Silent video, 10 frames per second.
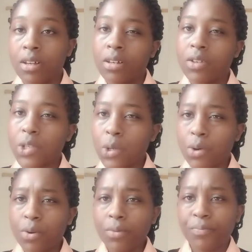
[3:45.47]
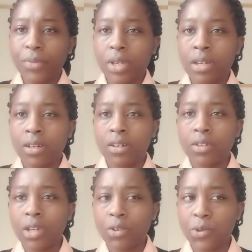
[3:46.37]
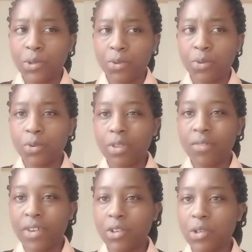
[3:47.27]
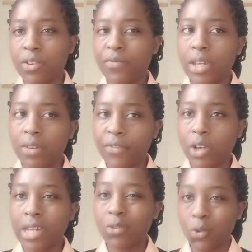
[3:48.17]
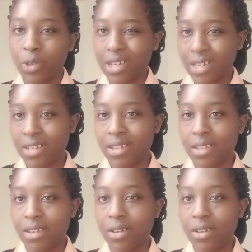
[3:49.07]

So and you know the function of the alveoli is to get the